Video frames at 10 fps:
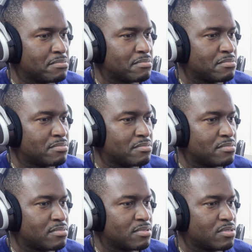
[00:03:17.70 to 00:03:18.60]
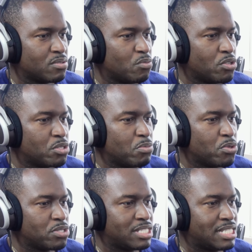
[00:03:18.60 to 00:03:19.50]
I heard it was four guys. Walter
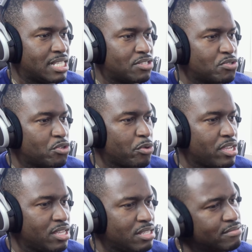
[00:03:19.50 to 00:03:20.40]
Mosley's Little Green.